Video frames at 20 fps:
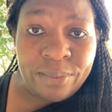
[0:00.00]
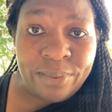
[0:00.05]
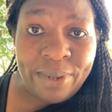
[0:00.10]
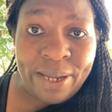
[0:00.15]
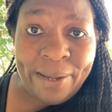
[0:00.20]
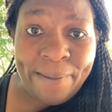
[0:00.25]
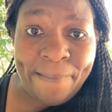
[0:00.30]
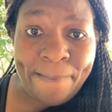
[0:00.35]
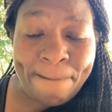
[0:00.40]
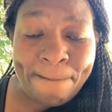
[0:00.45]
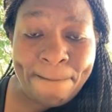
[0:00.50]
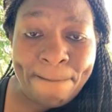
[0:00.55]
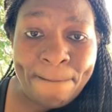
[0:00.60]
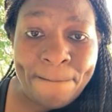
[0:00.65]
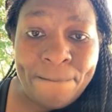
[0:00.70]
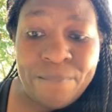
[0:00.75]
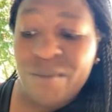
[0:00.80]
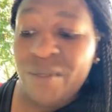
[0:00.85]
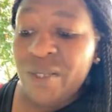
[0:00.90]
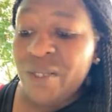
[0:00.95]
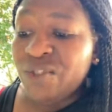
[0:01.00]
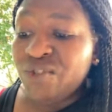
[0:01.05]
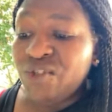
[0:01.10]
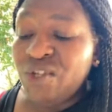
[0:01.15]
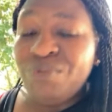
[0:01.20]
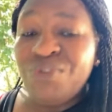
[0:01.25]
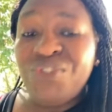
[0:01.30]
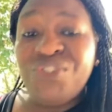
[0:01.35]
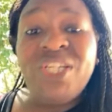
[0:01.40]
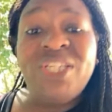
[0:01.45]
Right?
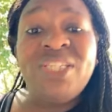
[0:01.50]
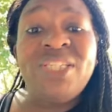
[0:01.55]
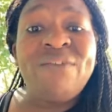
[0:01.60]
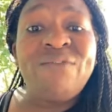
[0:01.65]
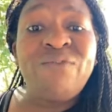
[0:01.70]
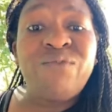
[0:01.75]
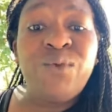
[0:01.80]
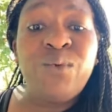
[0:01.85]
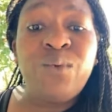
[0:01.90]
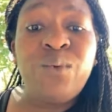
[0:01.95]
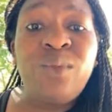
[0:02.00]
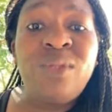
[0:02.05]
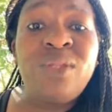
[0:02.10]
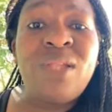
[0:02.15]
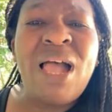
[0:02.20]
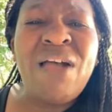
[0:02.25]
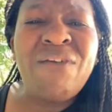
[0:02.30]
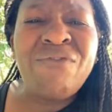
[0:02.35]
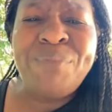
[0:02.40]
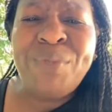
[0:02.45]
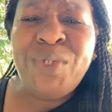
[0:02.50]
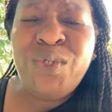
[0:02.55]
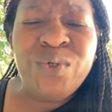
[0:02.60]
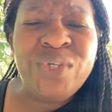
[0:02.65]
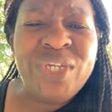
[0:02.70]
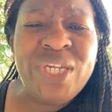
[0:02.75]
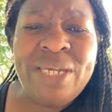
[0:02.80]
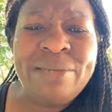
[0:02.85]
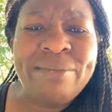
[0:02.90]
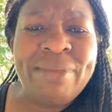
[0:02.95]
Scripture says, if you love me, you
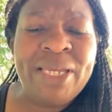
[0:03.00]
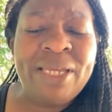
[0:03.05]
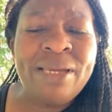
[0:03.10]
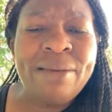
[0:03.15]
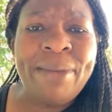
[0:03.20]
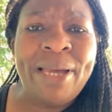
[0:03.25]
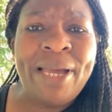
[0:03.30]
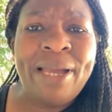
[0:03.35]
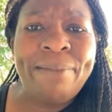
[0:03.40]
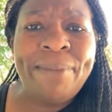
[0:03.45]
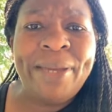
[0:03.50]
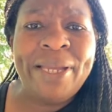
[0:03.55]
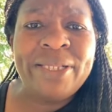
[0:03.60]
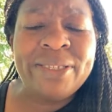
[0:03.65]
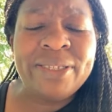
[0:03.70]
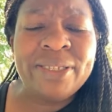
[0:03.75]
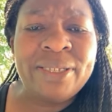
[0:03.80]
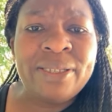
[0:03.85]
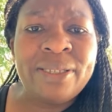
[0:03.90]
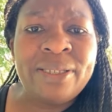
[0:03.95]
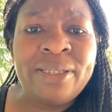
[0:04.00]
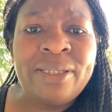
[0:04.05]
keep my commandment.